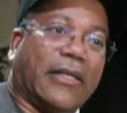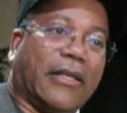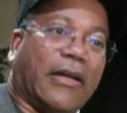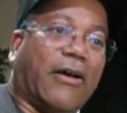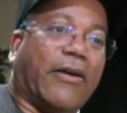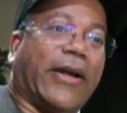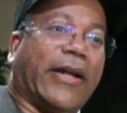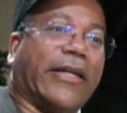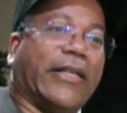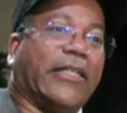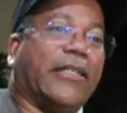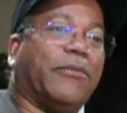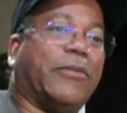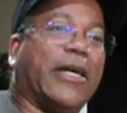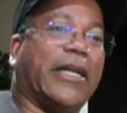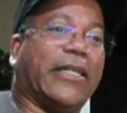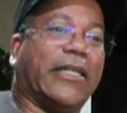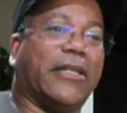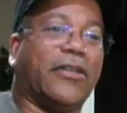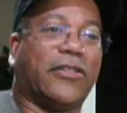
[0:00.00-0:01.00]
All right,
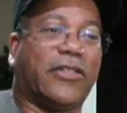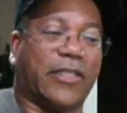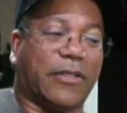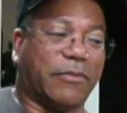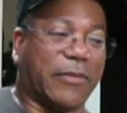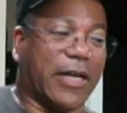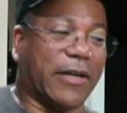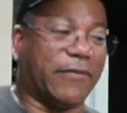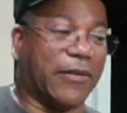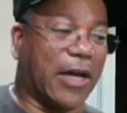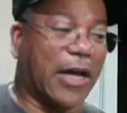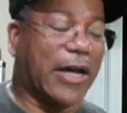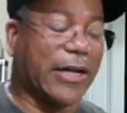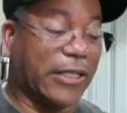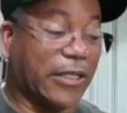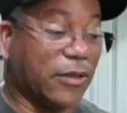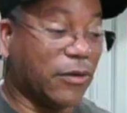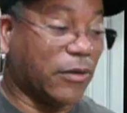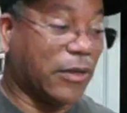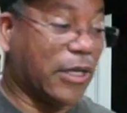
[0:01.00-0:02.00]
anybody else, is my
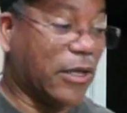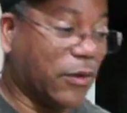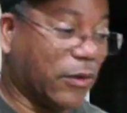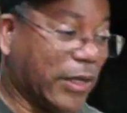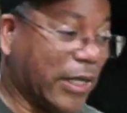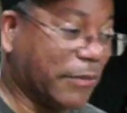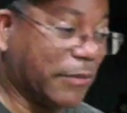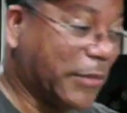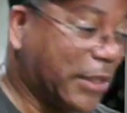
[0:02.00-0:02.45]
audio low? Let